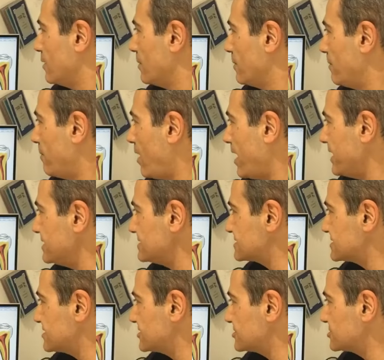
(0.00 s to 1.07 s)
by
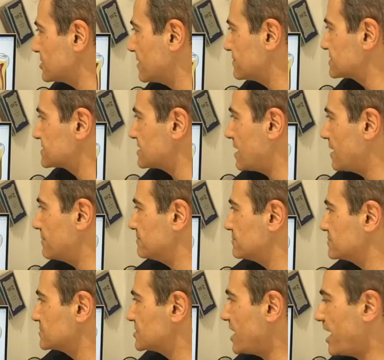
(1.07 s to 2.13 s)
insertion of some
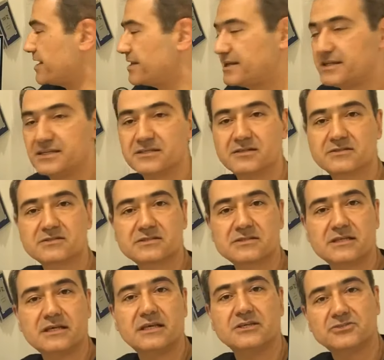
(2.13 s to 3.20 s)
tiny
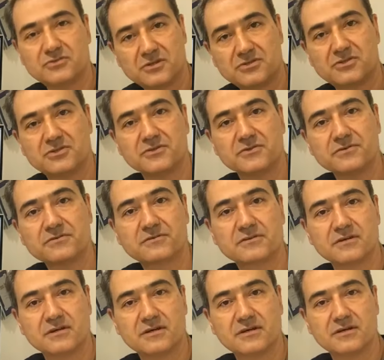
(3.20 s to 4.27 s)
needles into the tooth
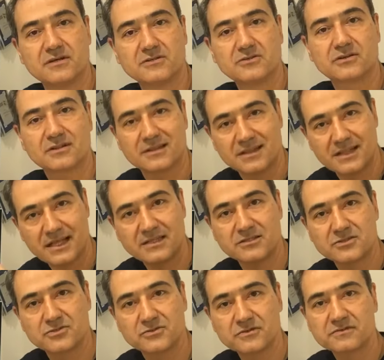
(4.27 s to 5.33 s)
to clean the
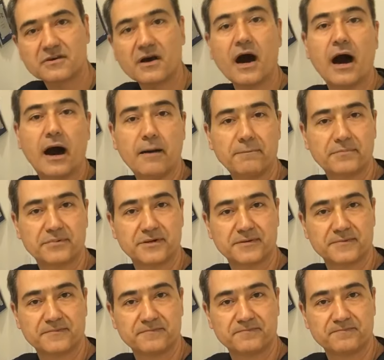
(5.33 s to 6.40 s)
tooth up,
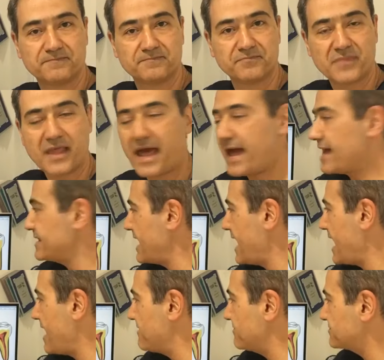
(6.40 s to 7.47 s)
and
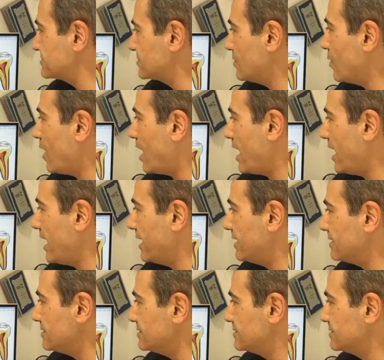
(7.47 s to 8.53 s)
after a while